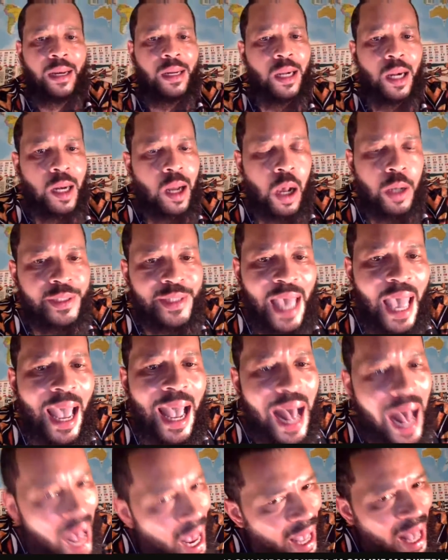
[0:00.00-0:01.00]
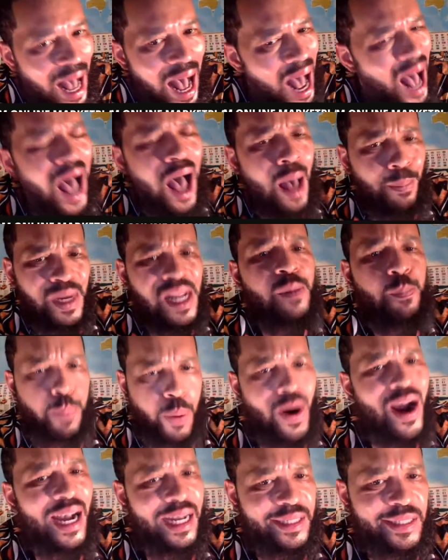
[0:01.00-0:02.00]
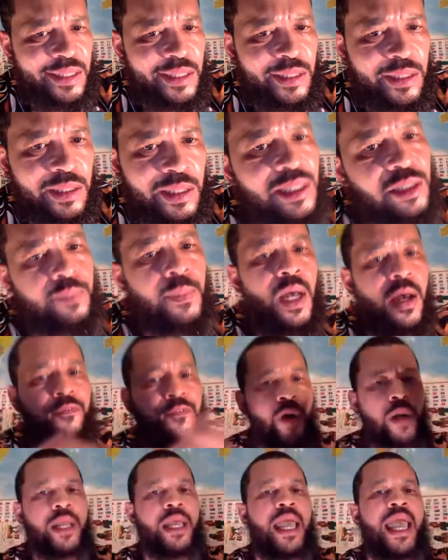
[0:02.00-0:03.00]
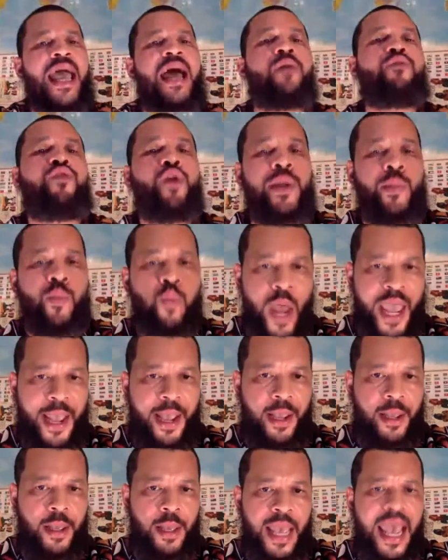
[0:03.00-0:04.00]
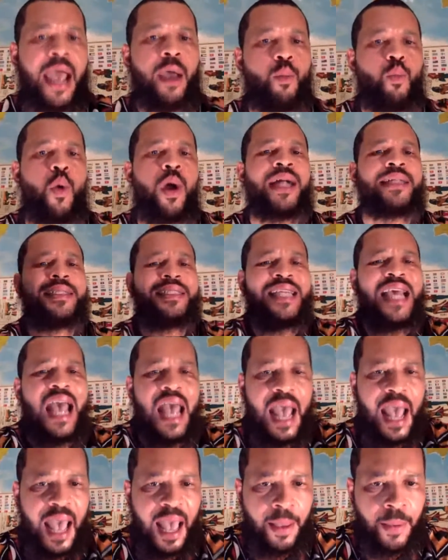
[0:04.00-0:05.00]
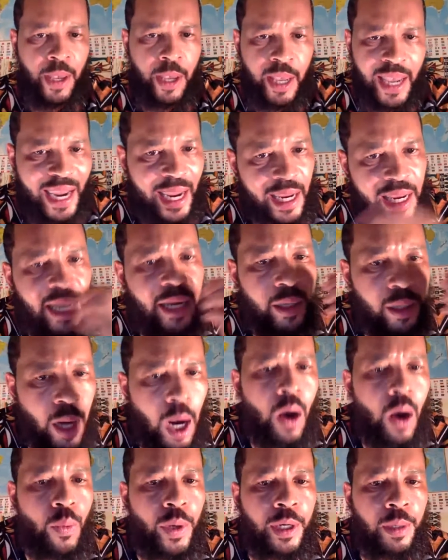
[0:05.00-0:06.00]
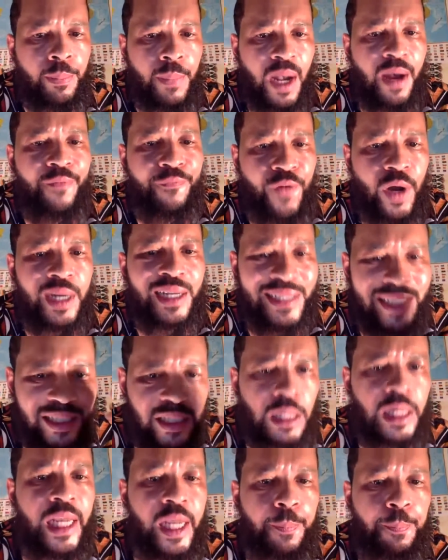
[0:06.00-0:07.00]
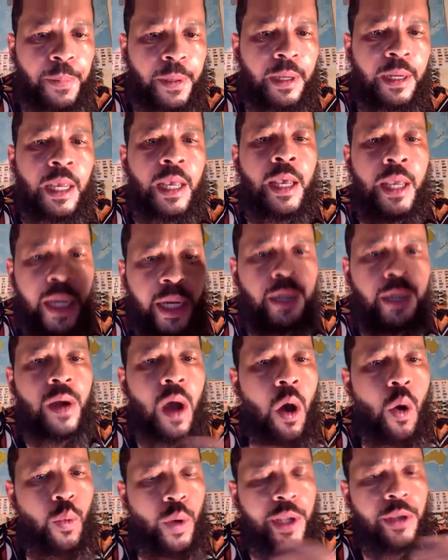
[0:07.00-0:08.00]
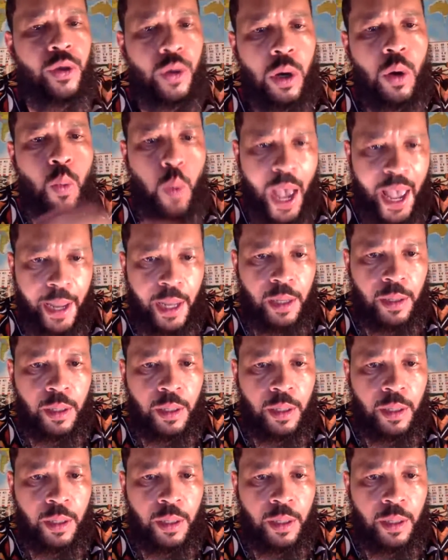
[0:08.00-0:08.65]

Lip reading: Claus got omnipresence. This motherfucker everywhere at one time. And he know when a motherfucker's sleeping. He know when you're awake.